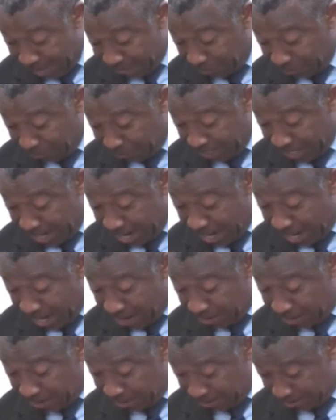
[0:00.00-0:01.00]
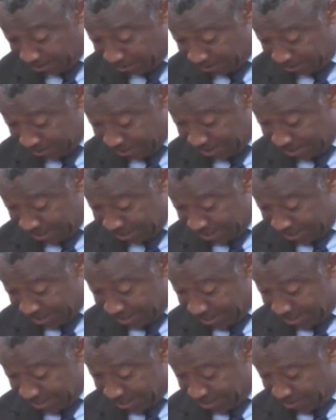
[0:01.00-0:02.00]
having regard
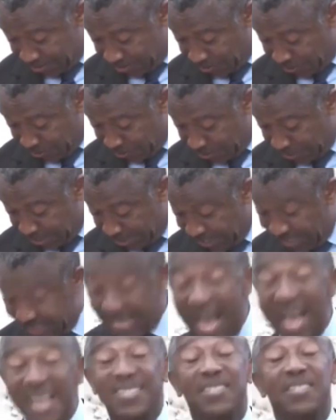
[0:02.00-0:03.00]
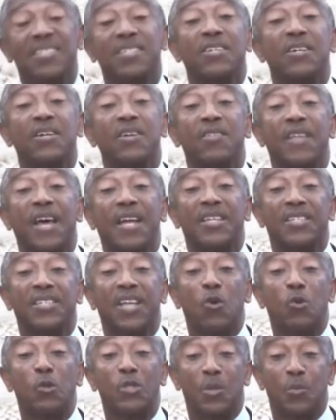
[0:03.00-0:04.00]
to the disaster that
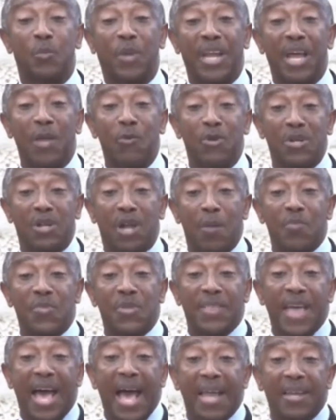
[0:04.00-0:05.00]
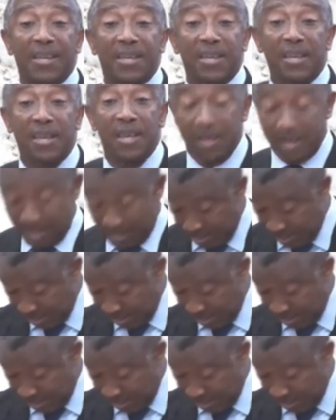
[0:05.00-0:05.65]
is housing, but I will come to that